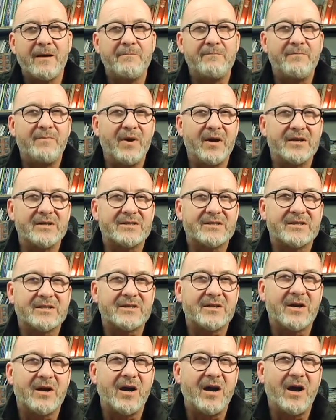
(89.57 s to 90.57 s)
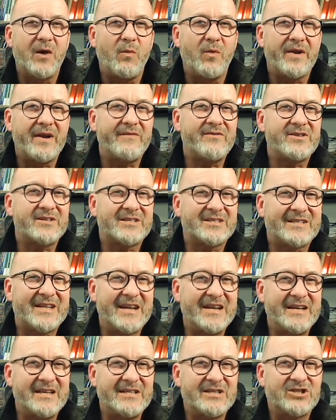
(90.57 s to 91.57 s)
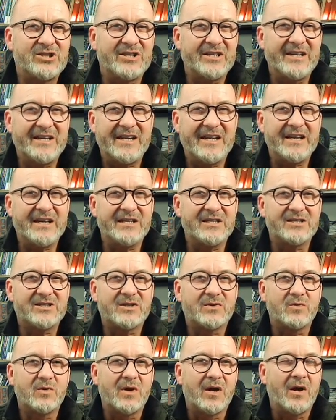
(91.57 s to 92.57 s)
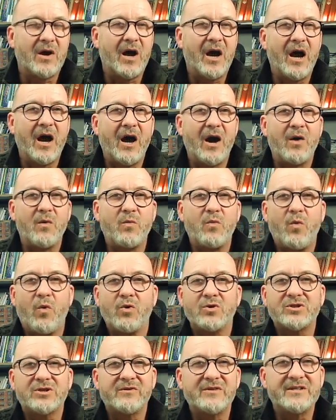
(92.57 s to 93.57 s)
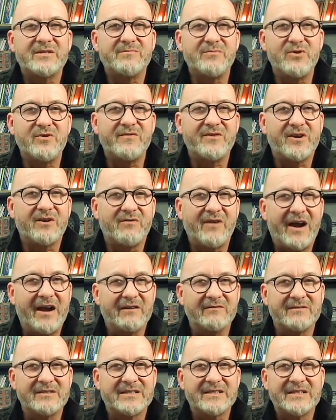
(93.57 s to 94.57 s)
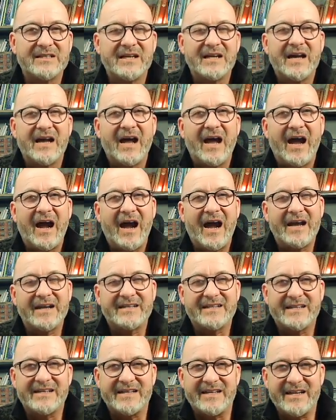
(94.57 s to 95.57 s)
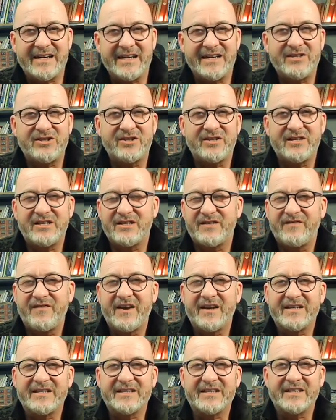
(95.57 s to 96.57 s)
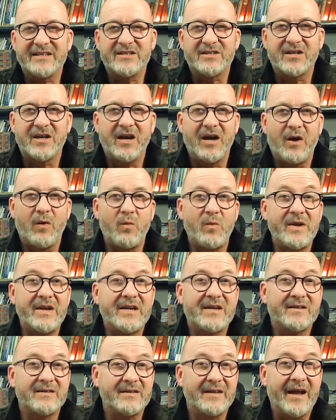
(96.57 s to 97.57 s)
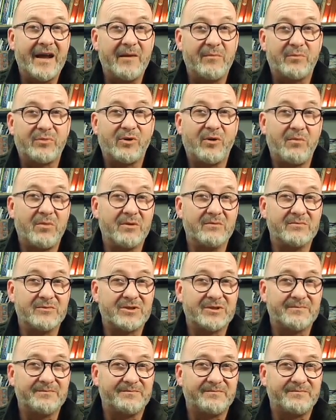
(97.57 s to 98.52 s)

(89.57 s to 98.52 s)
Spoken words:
But whatever the stage it is, water is moving around, and in each of these phases we can get problems.